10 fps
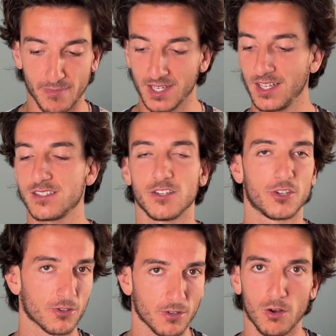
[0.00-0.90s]
money,
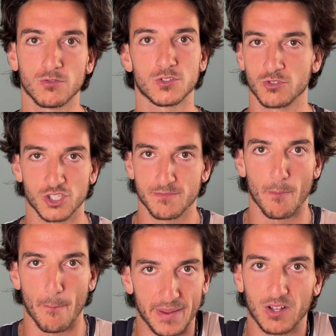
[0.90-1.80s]
secure loans, or just
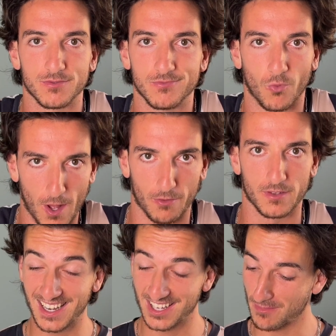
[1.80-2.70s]
build wealth.
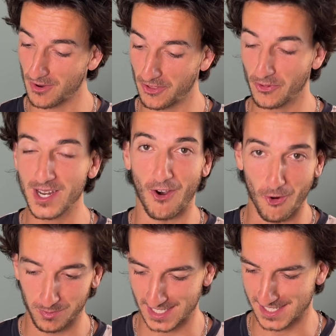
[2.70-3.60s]
And number 3,
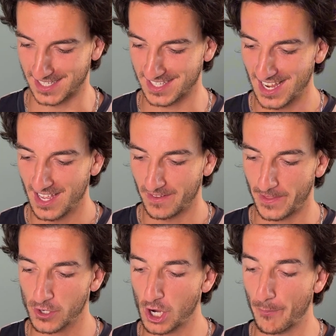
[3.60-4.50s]
homelessness.
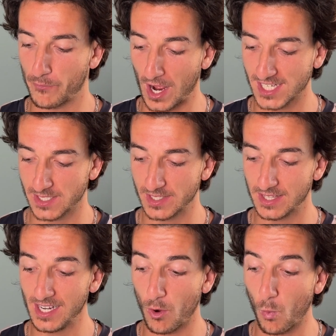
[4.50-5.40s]
There are
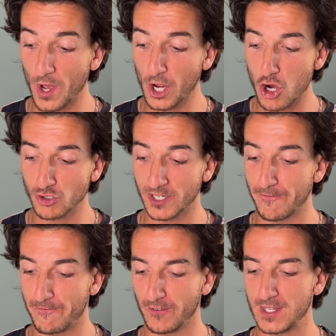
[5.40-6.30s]
approximately
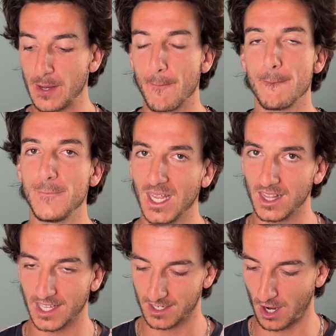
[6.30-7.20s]
150
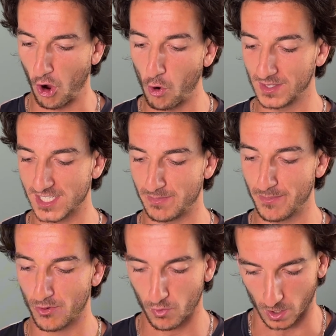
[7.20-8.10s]
million homeless
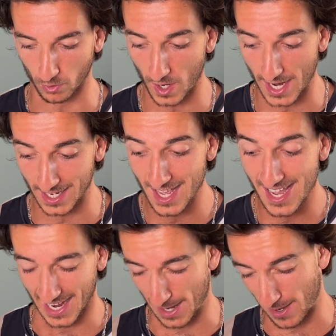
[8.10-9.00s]
people worldwide
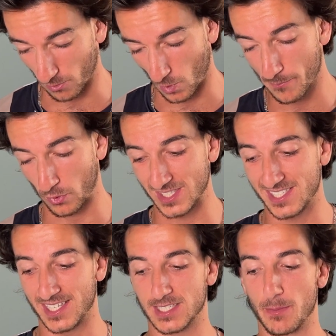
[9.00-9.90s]
and about
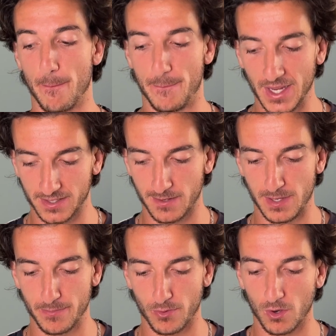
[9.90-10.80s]
1.6 billion
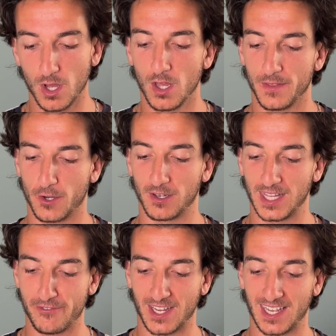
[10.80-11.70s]
people that are
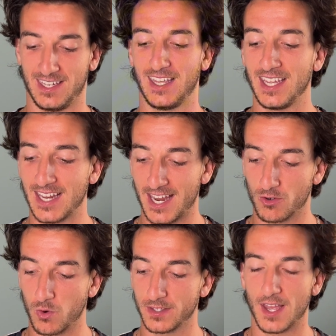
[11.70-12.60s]
living in
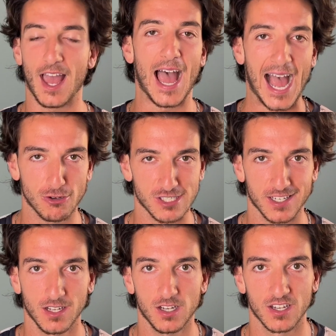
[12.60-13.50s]
inadequate
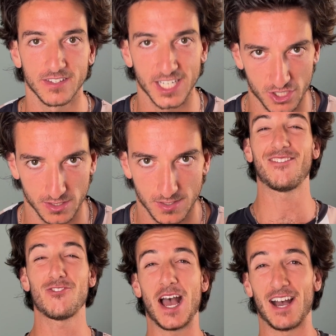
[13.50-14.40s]
housing conditions.
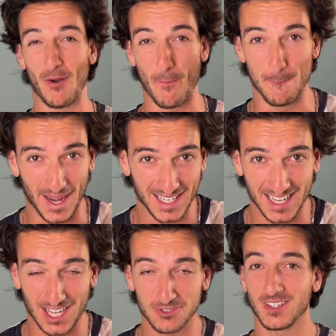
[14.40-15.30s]
If you have a bank
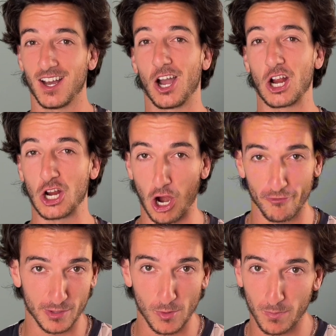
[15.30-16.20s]
account, a
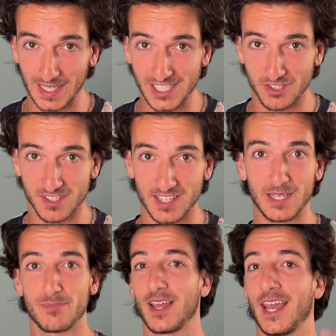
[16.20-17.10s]
comfortable place to
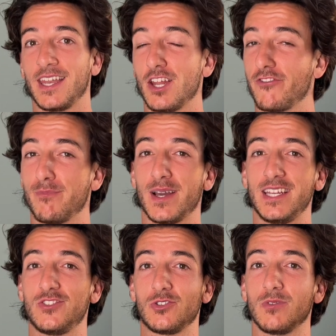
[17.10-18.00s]
sleep, and enough
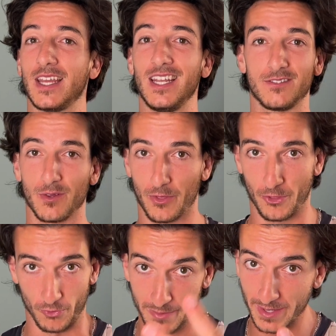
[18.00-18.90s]
money to eat
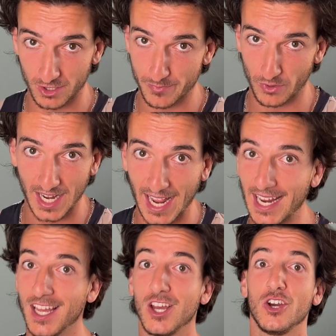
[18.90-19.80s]
3 meals per
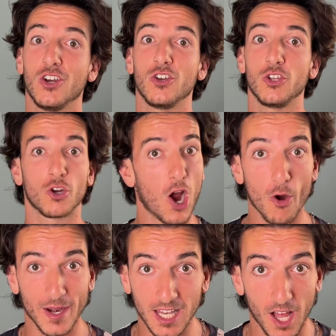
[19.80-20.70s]
day, you're
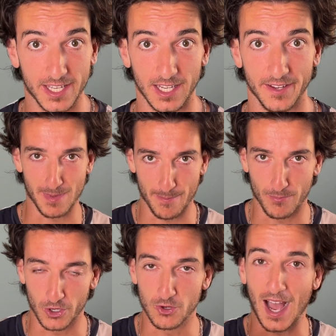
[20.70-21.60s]
already lucky.
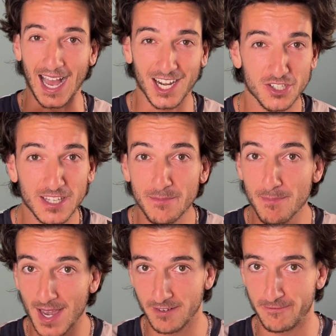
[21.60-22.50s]
Remember, you actually
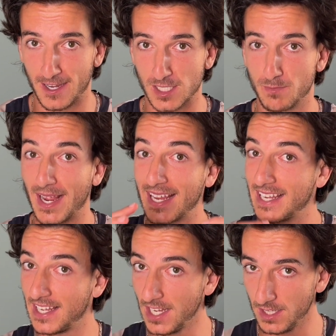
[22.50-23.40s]
manifest by
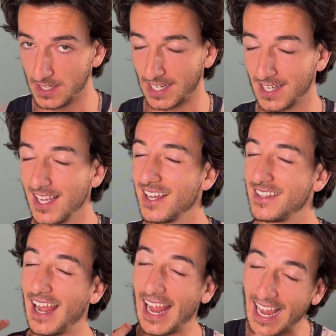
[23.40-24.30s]
healing
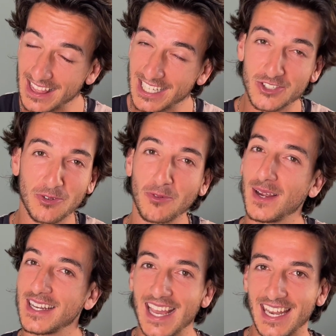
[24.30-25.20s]
the
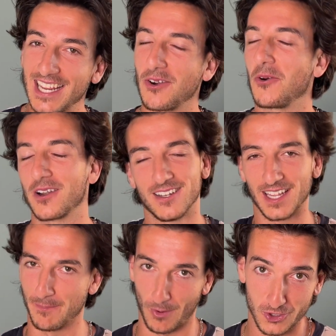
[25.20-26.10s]
electromagnetic or
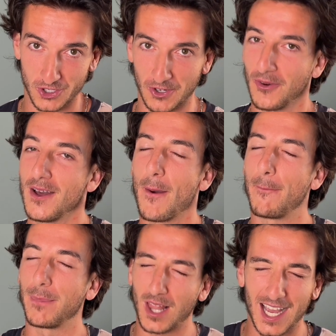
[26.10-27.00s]
emotional
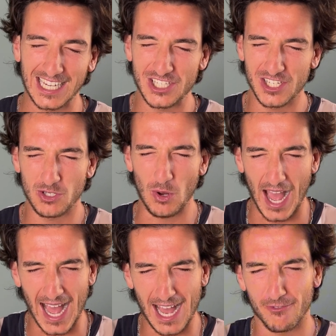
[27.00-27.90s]
blockages you
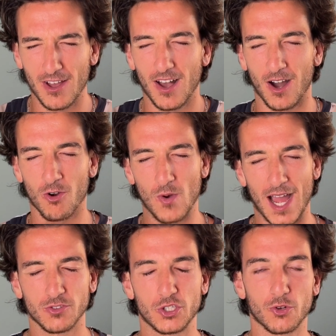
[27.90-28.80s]
have
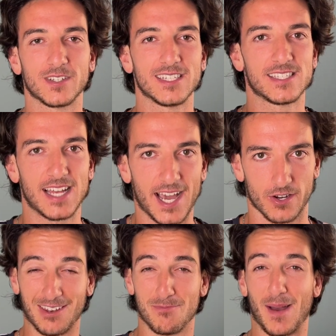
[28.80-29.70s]
around your desire,
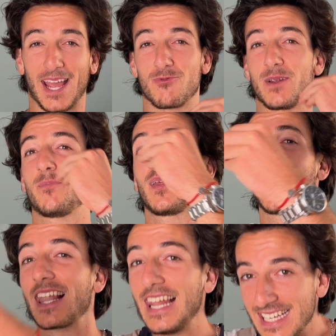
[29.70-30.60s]
and by
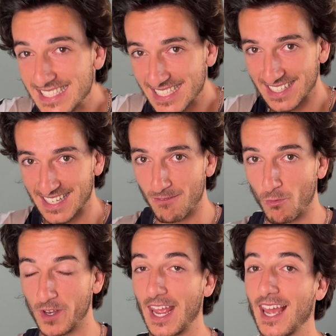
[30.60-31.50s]
replacing them
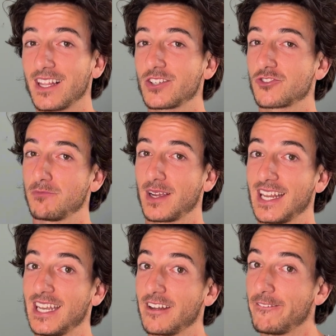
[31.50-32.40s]
with
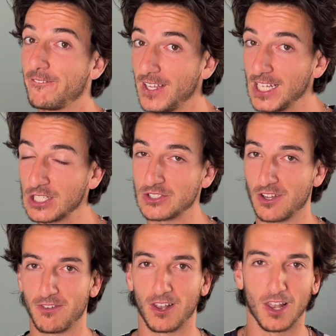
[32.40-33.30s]
electromagnetic fields
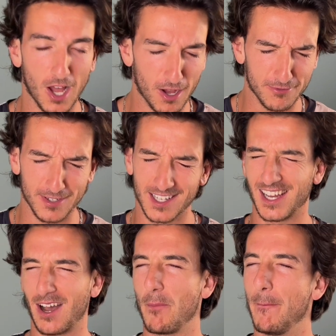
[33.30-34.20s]
of love,
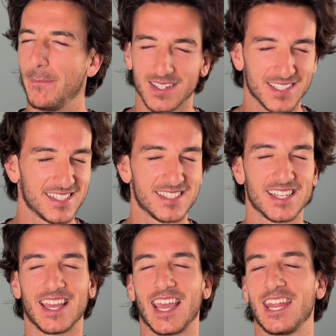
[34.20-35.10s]

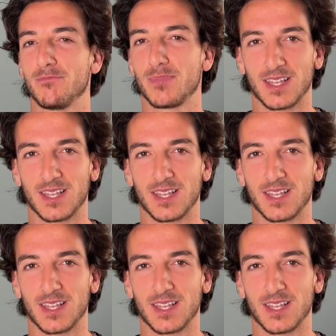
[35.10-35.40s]
abundance, and